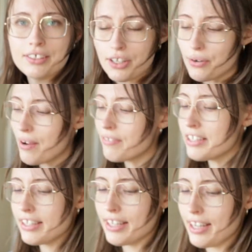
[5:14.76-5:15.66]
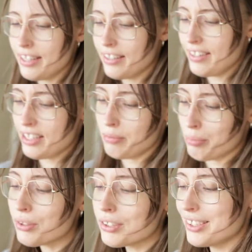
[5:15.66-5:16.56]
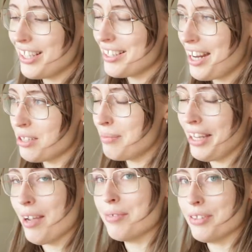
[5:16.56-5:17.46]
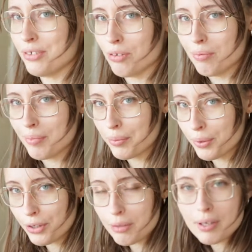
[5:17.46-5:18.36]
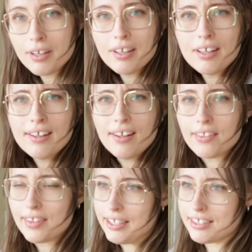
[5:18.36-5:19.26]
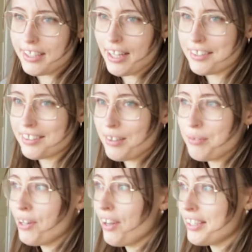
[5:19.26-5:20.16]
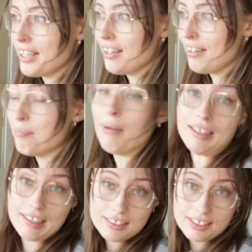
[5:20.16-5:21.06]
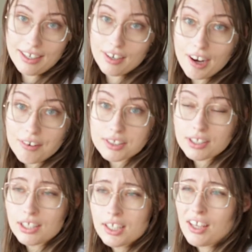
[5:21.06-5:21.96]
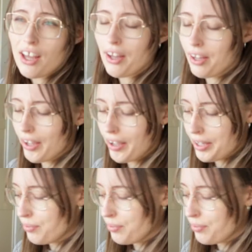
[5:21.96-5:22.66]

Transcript: So everything in this box that has been kept at the top of my wardrobe are things that when I did my last clear out, I